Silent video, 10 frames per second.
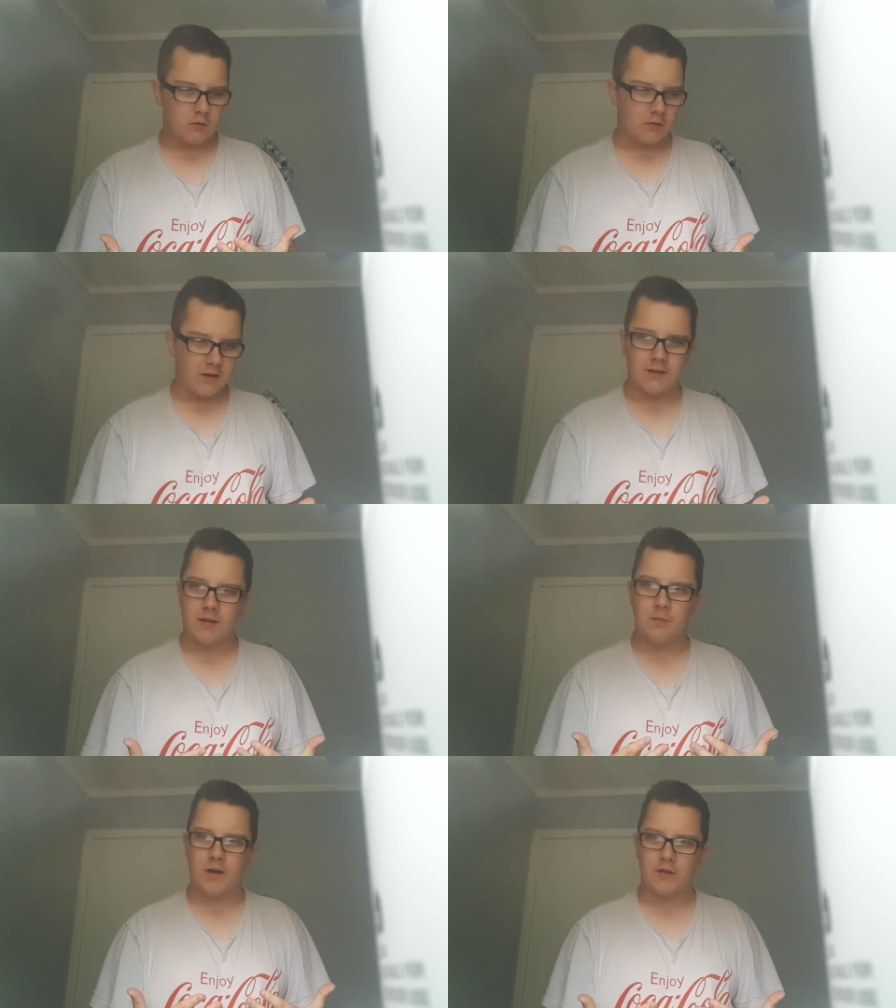Not
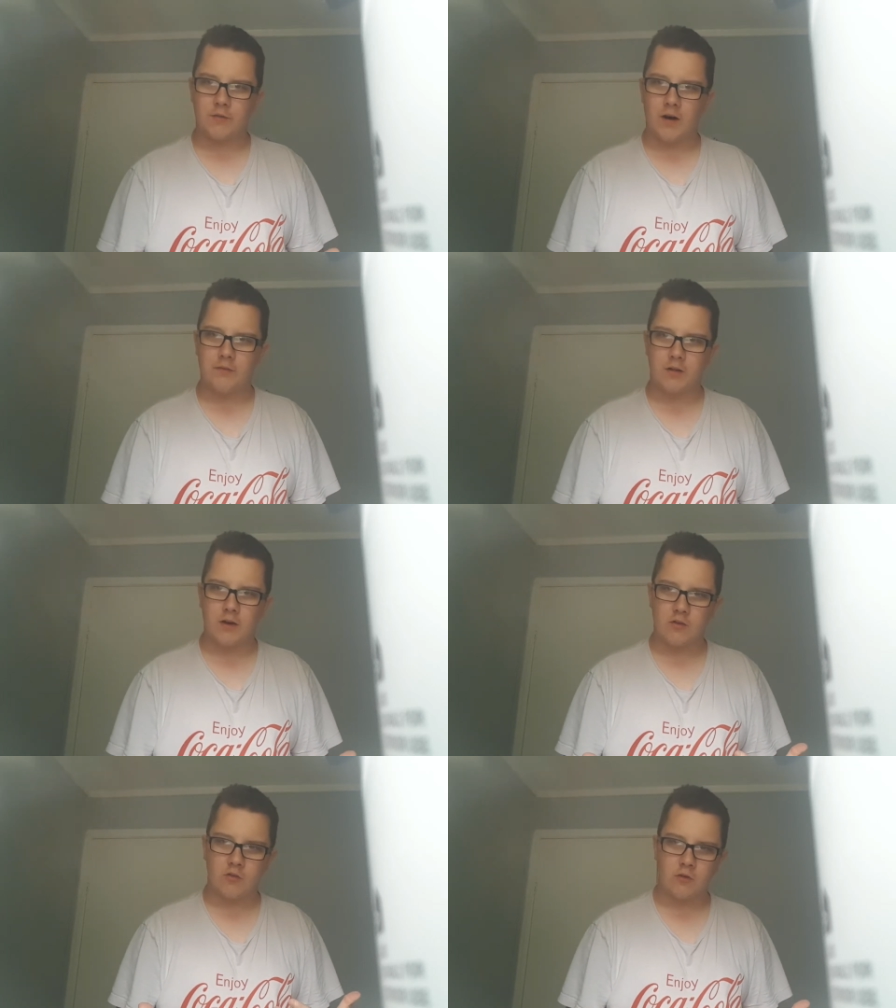really the best father
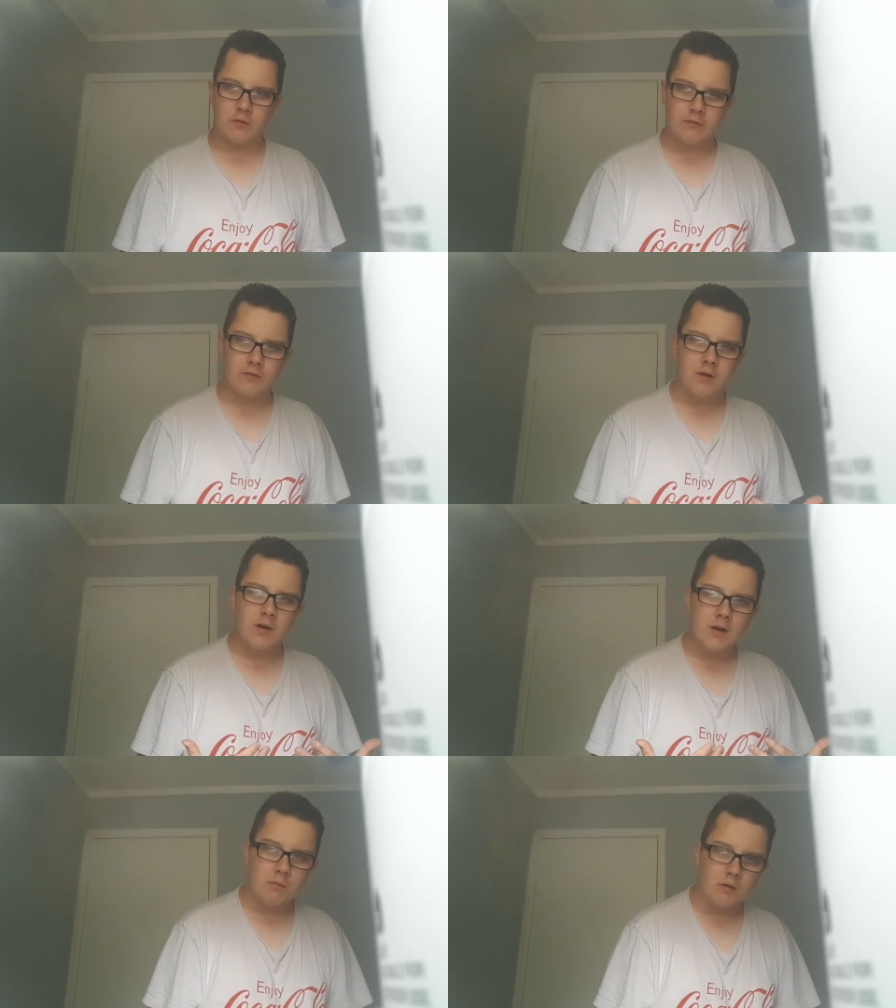I should have
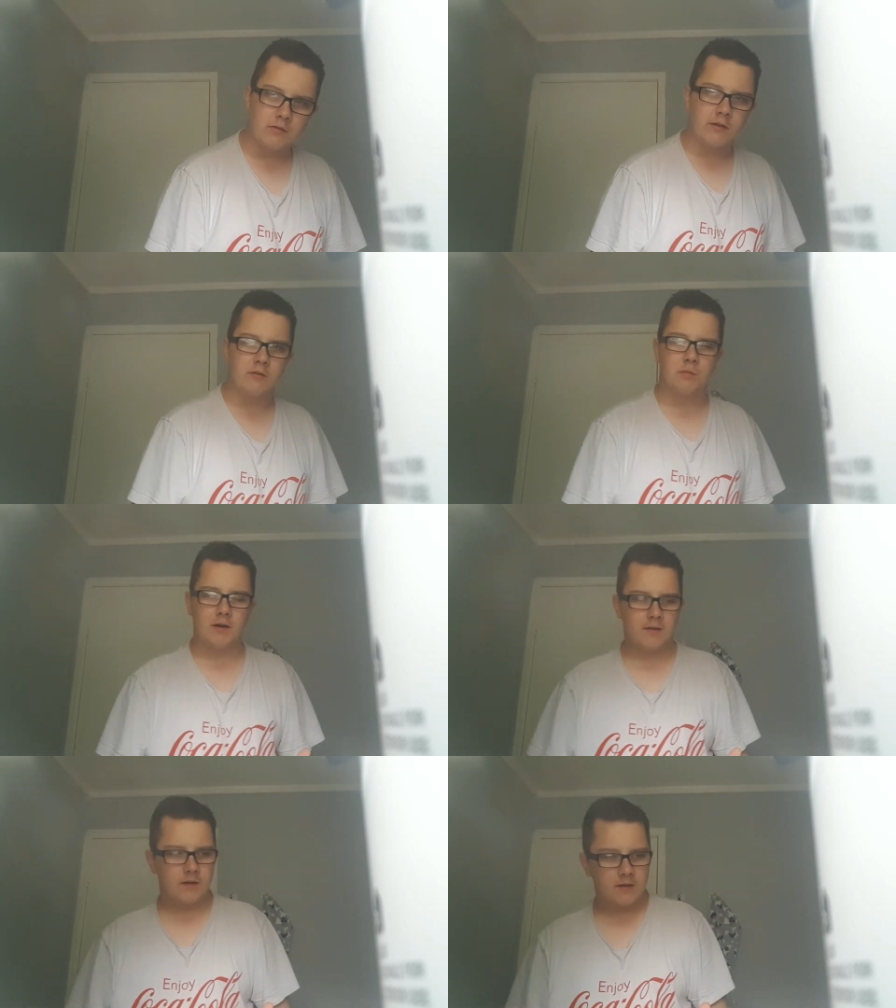wanted,
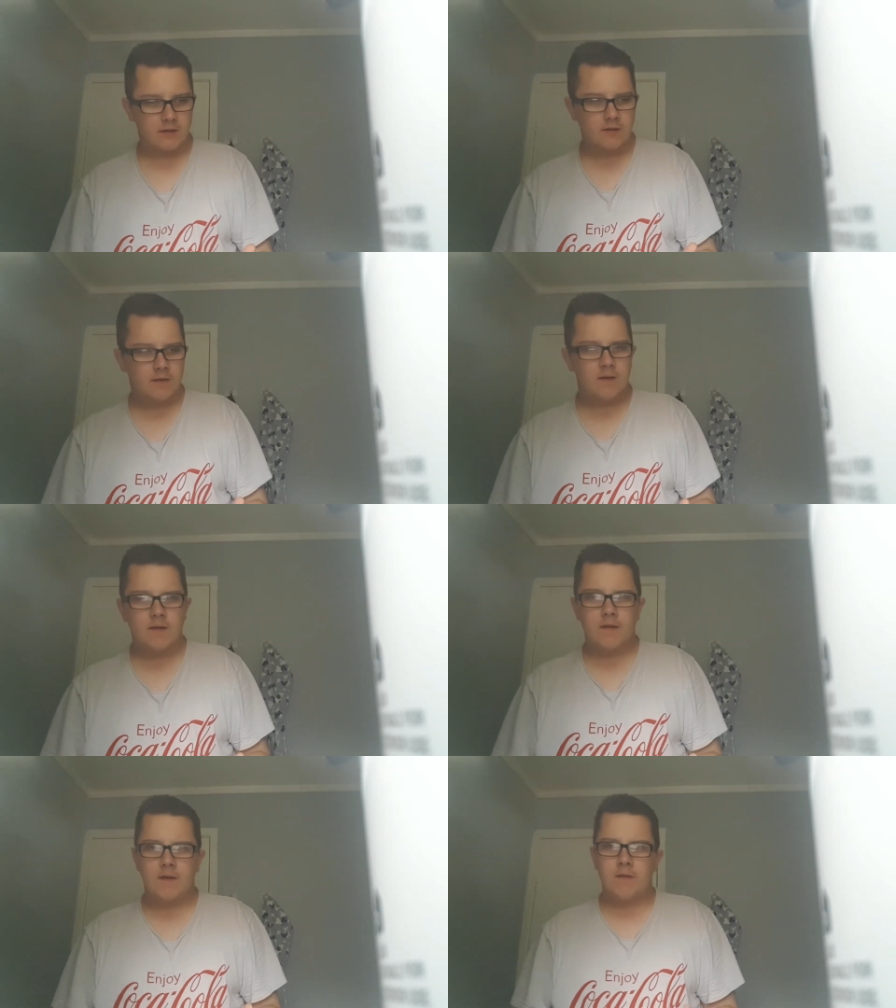but
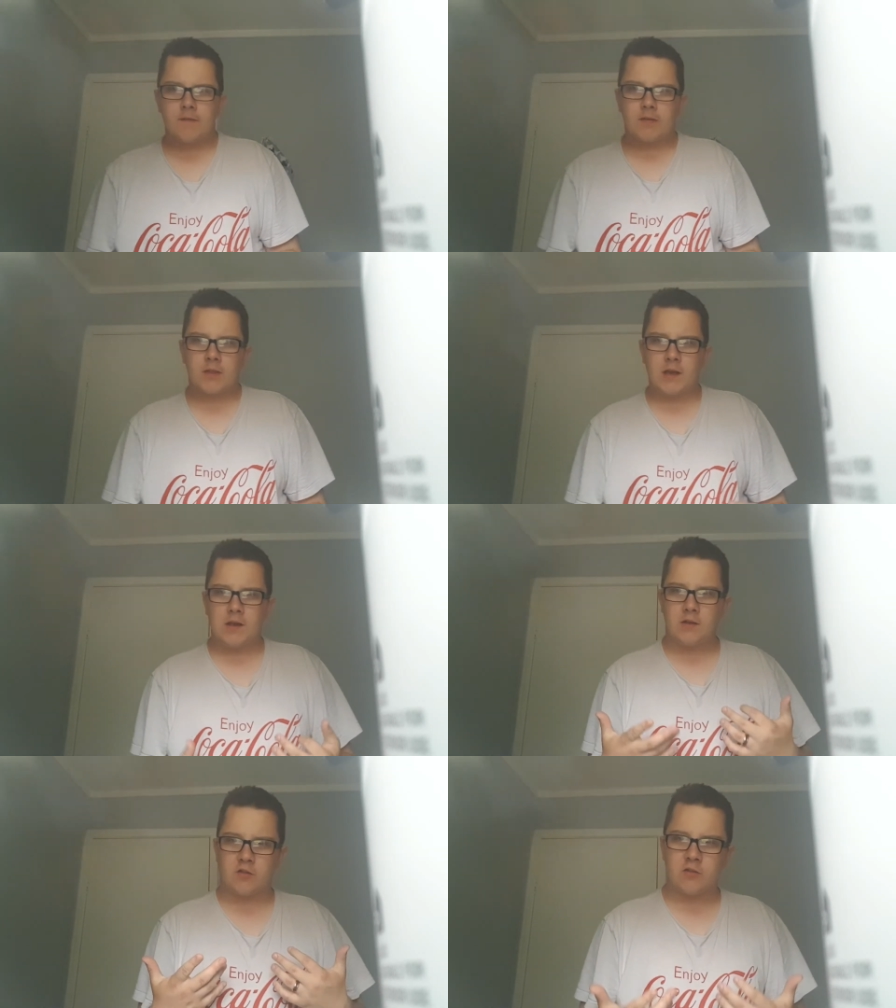
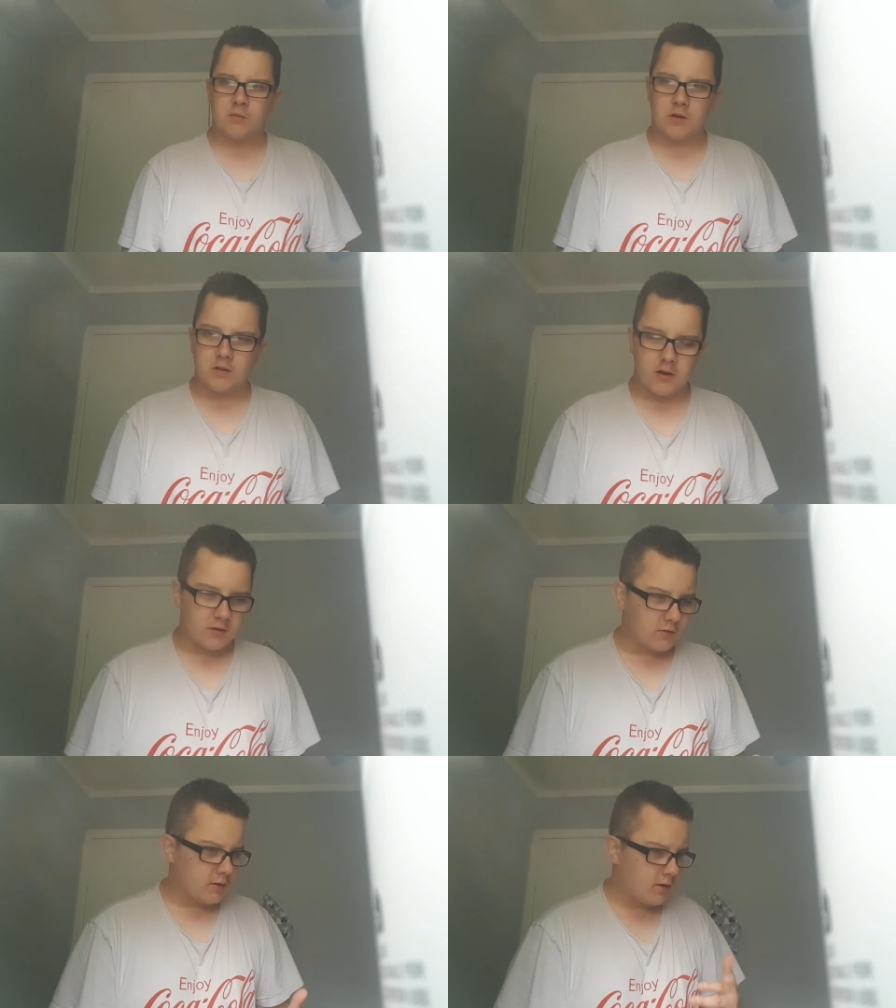you're still my
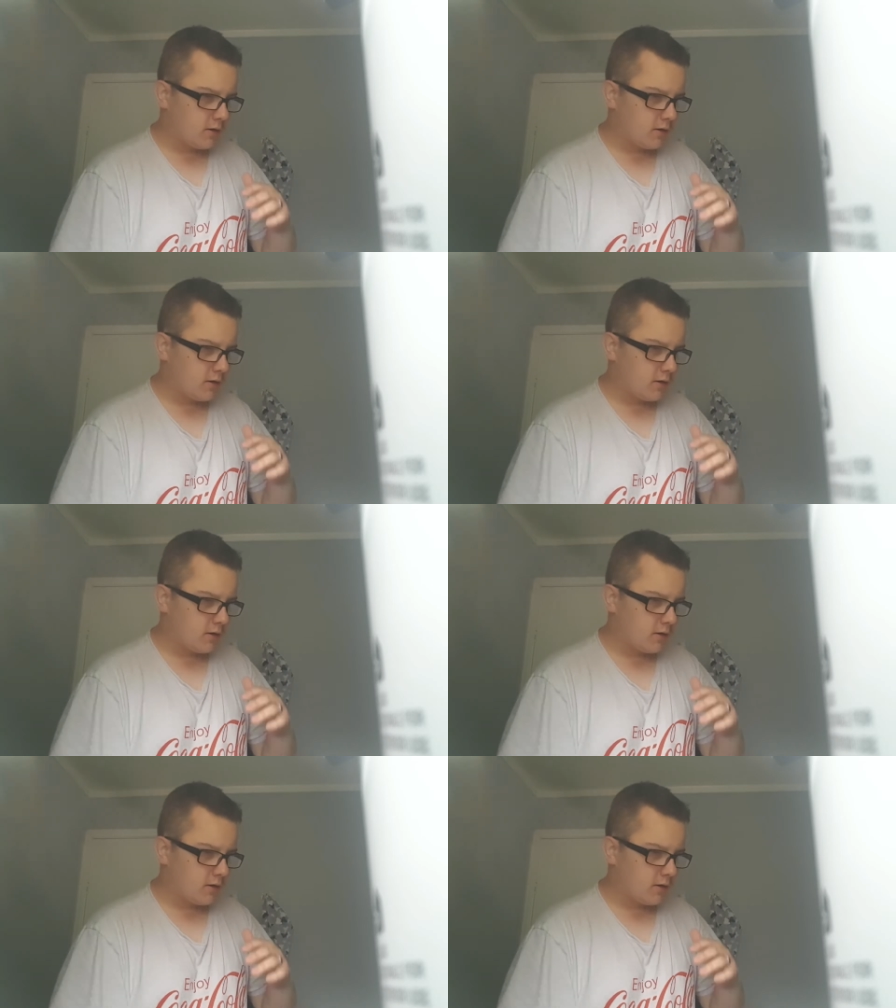dad.